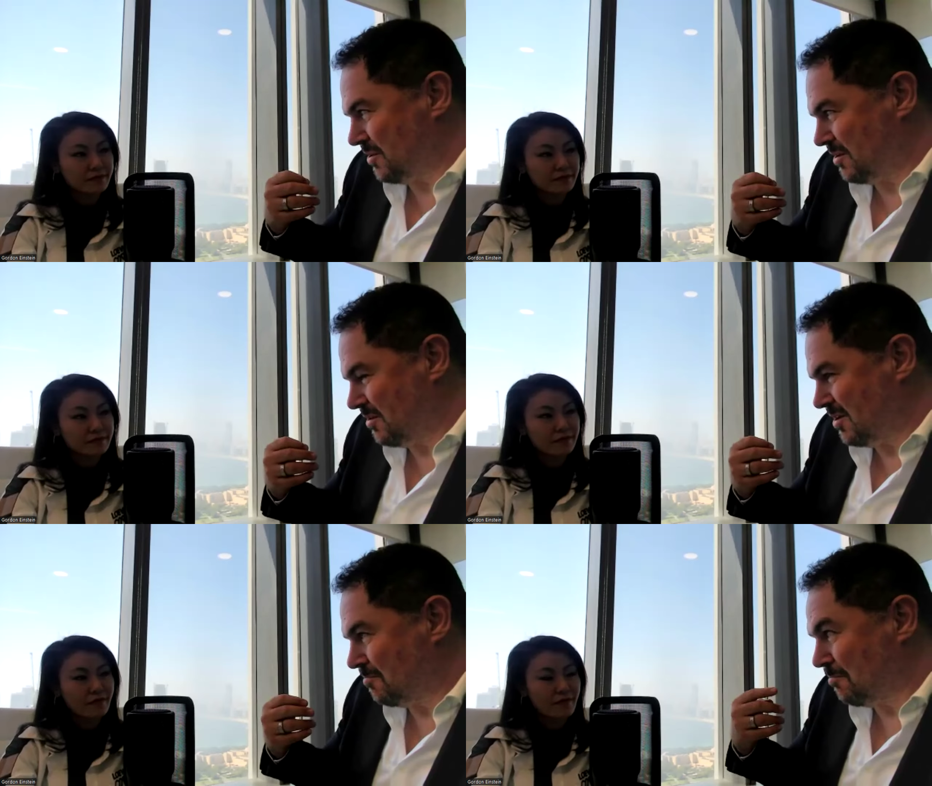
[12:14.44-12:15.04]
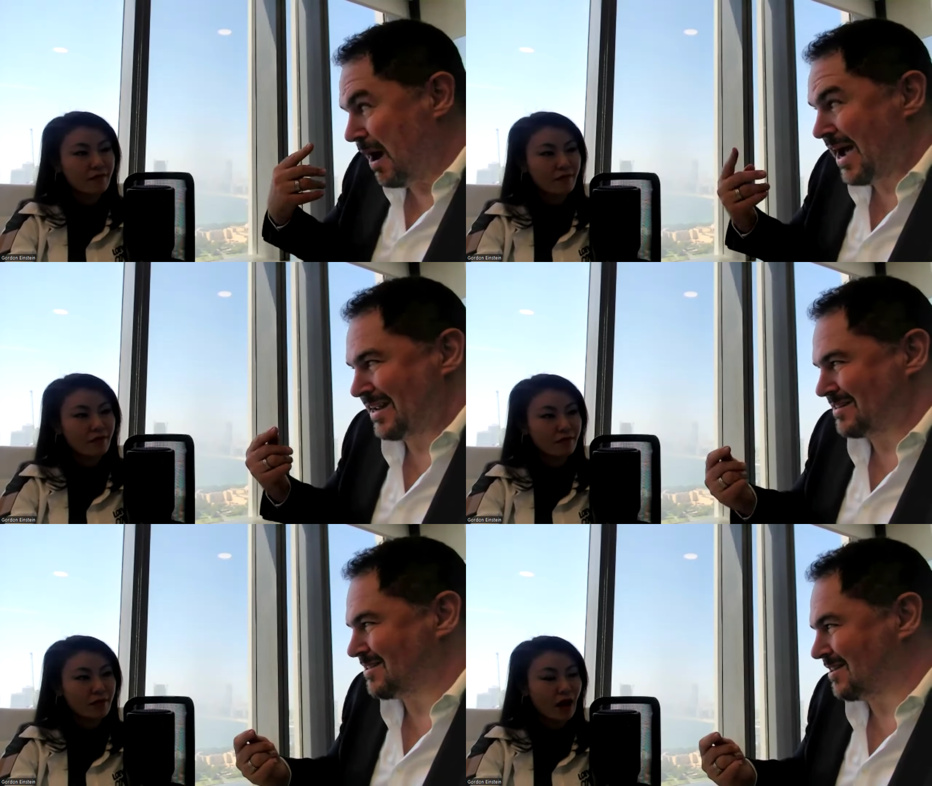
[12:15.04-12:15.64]
Speaker 1: your
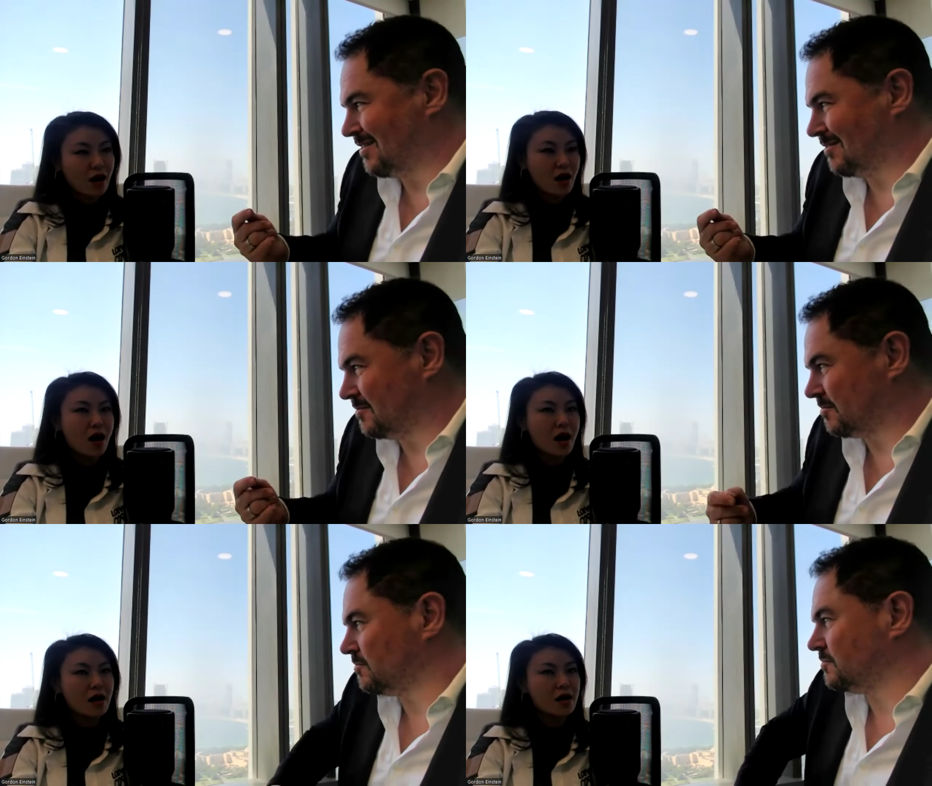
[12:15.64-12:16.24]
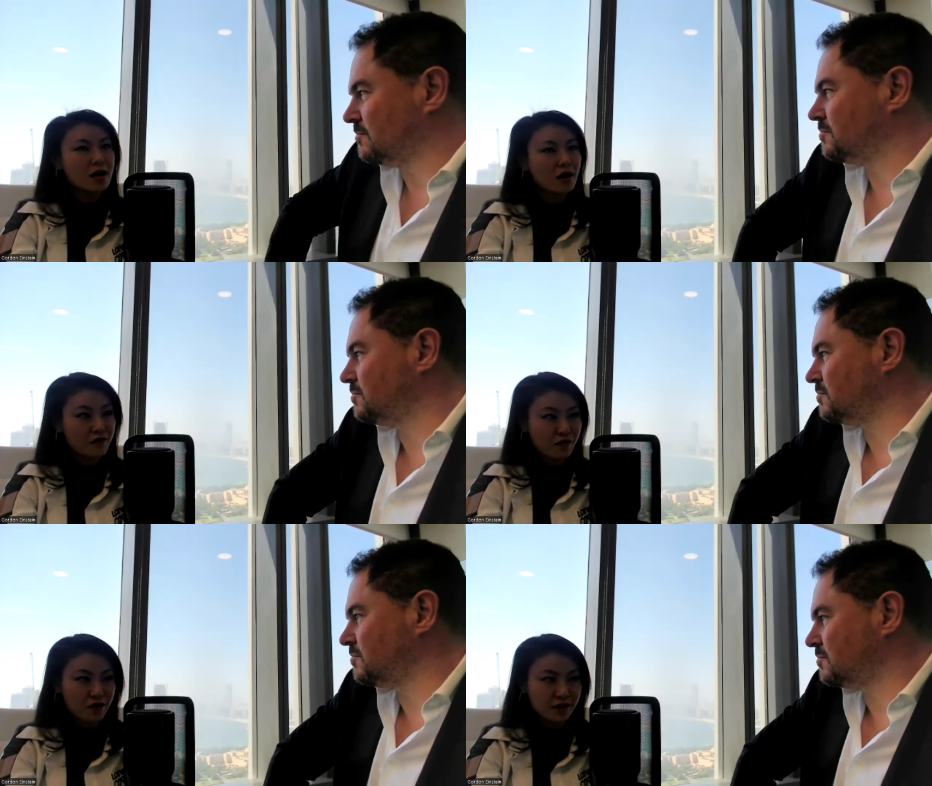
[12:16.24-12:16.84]
mind?
Speaker 2: Uh,
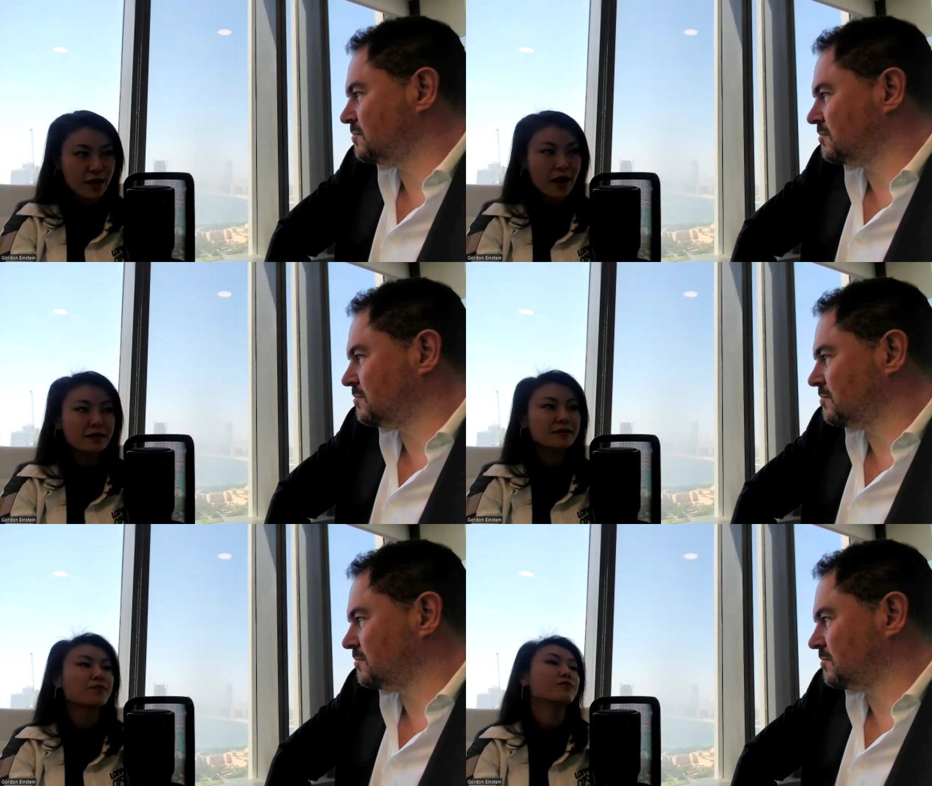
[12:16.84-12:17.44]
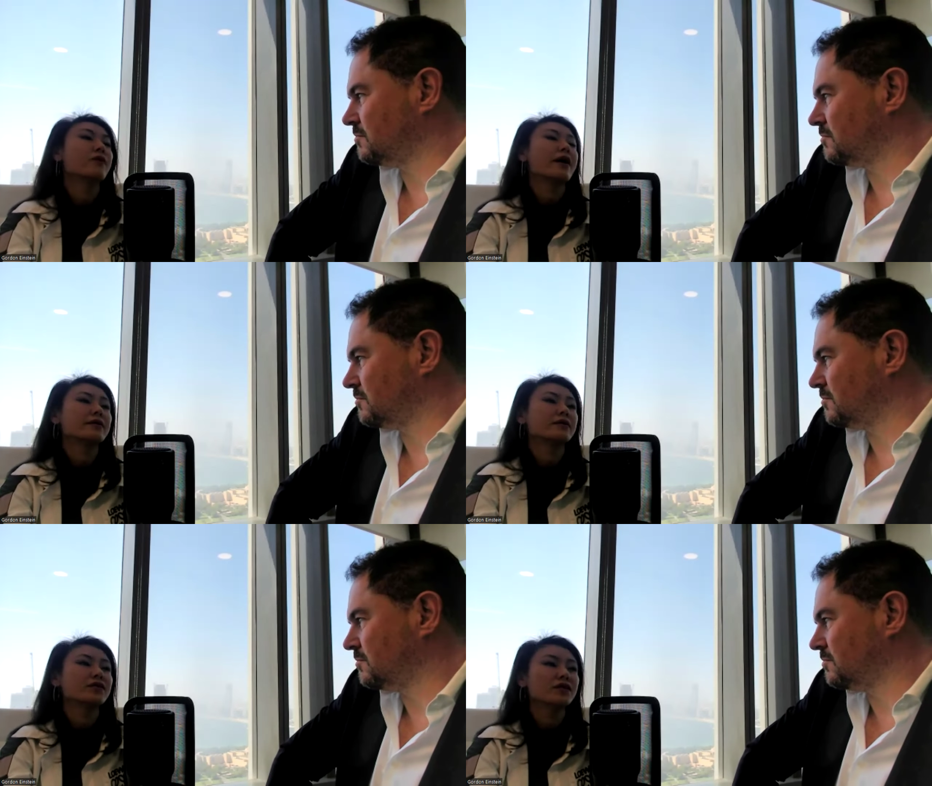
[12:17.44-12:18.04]
of course, the last bull
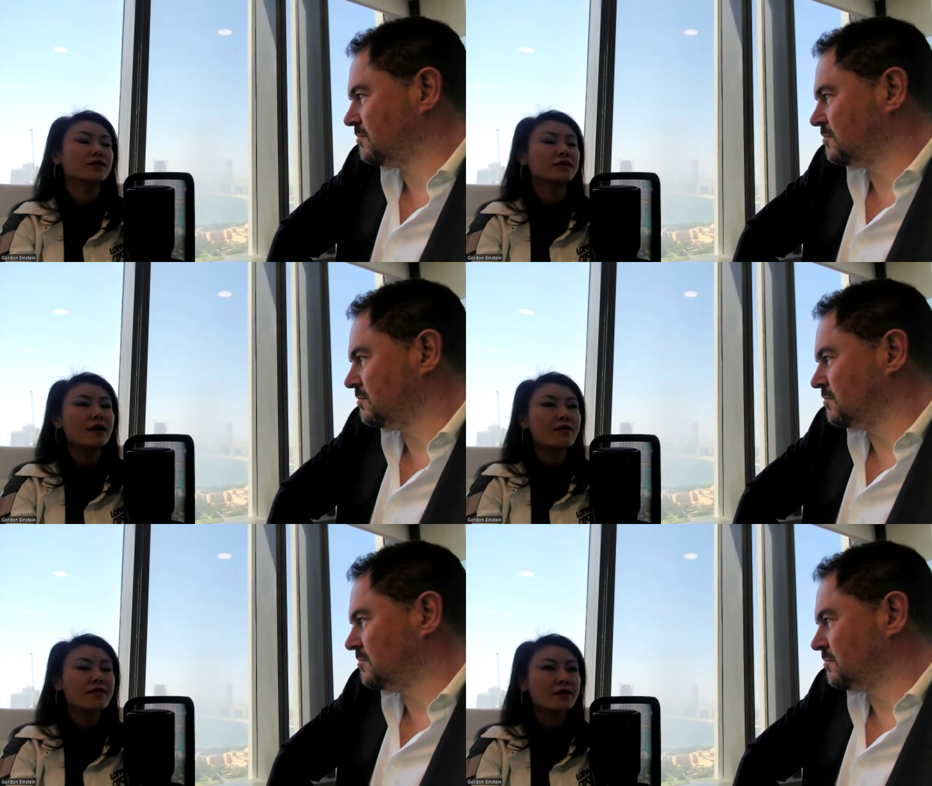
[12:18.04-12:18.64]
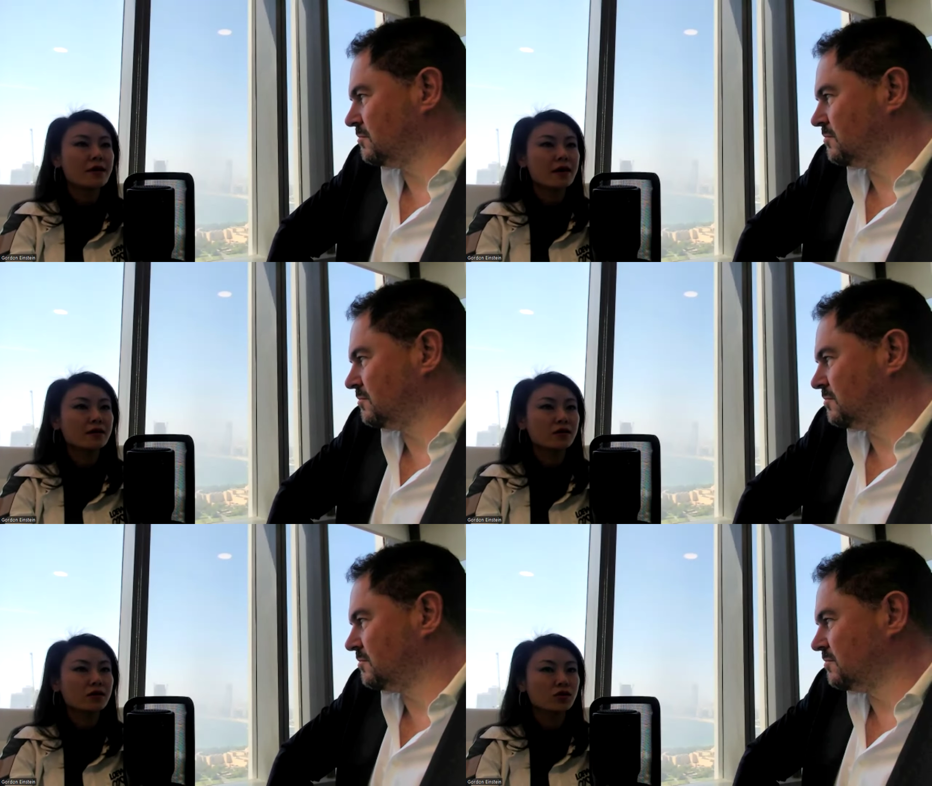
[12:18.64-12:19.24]
run,
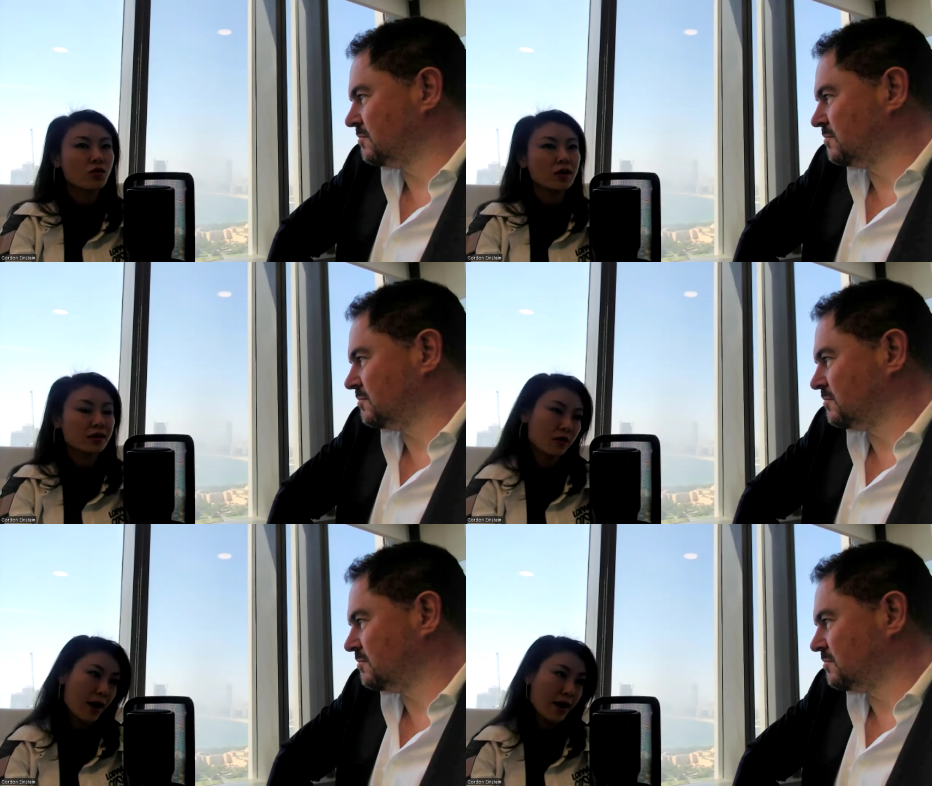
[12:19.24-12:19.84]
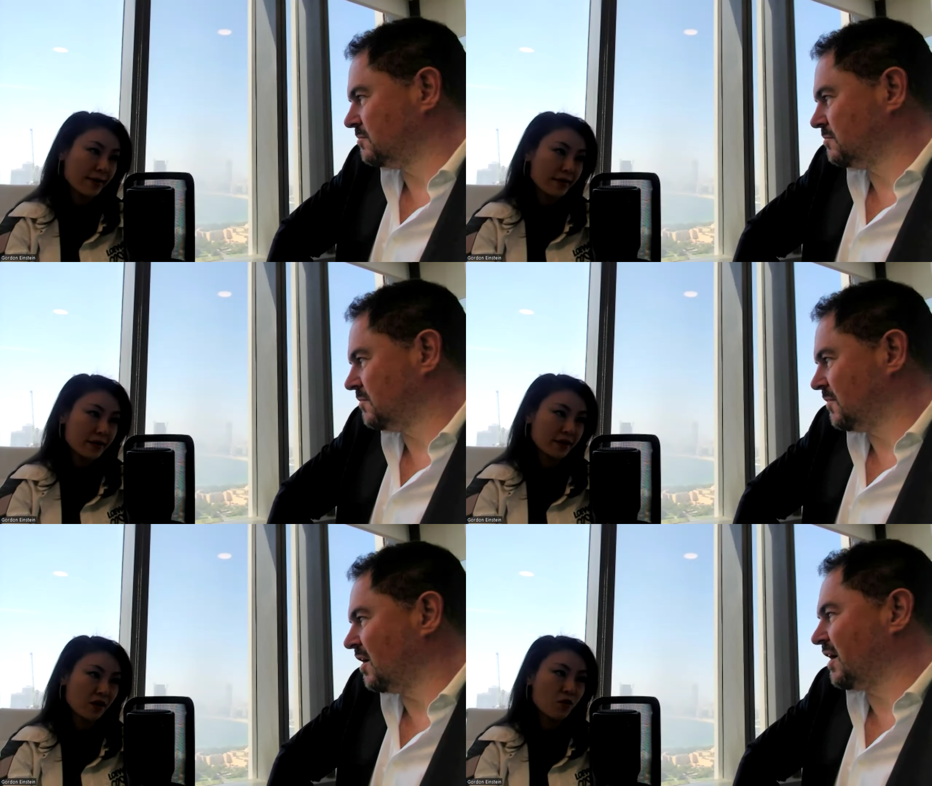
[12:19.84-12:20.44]
2021.
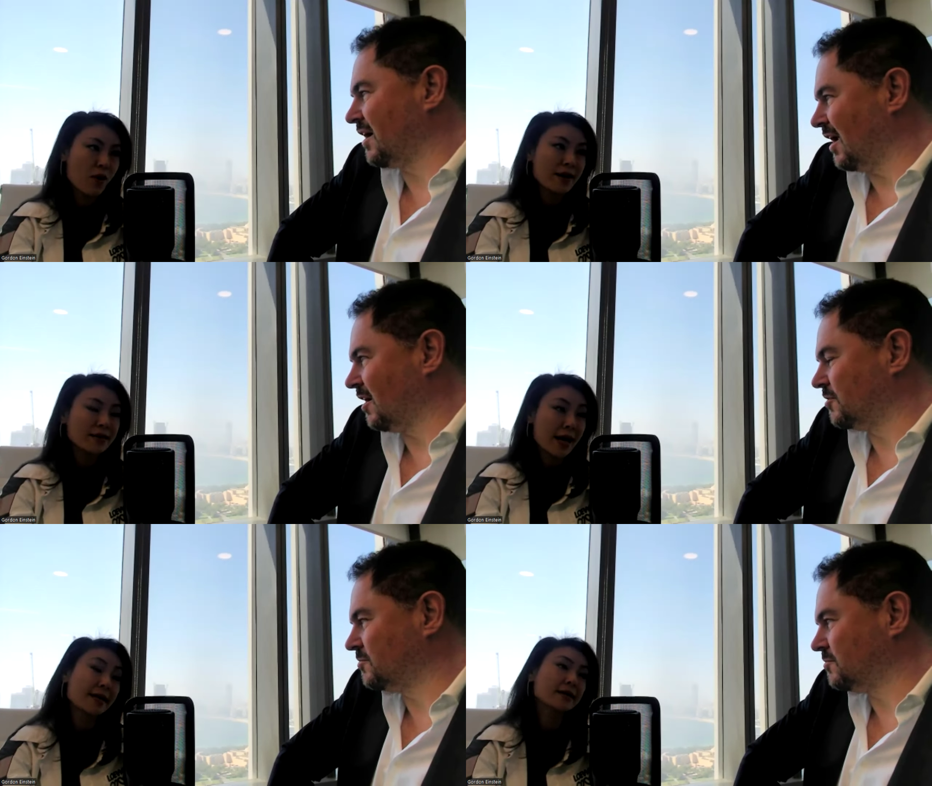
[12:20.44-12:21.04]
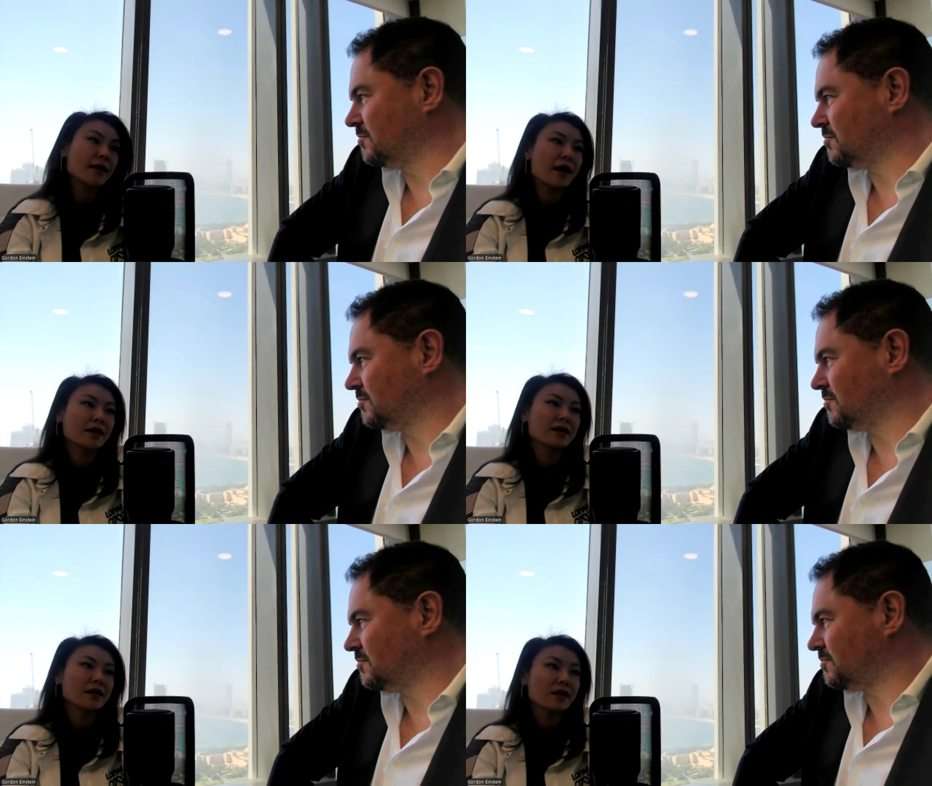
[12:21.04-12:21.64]
So okay. when
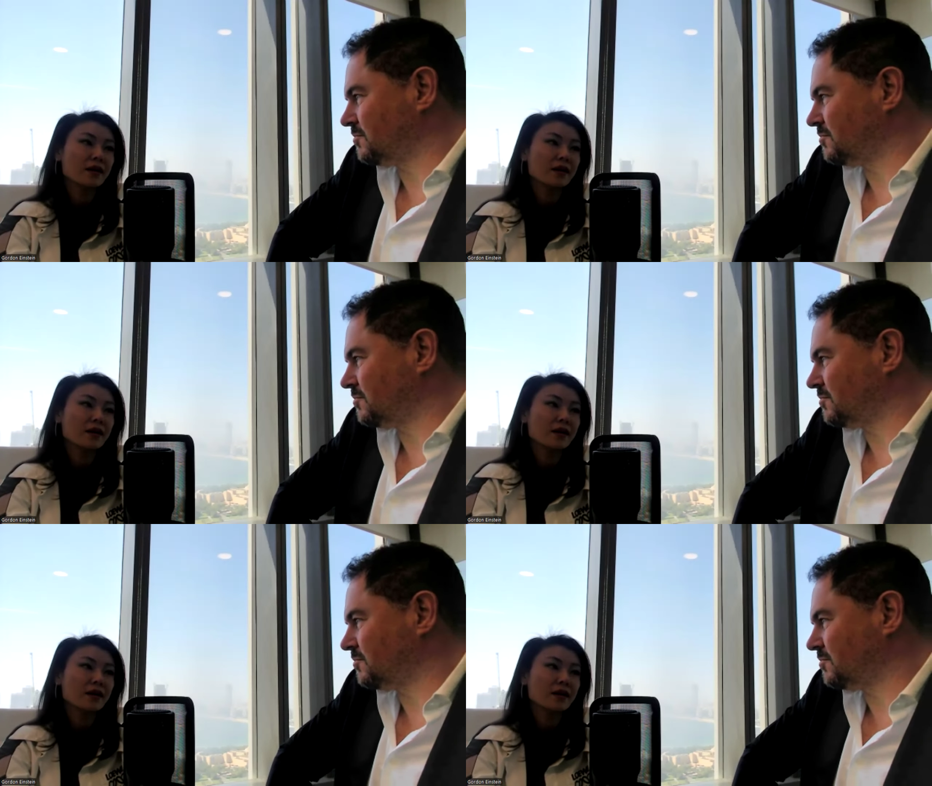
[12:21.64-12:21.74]
Tesla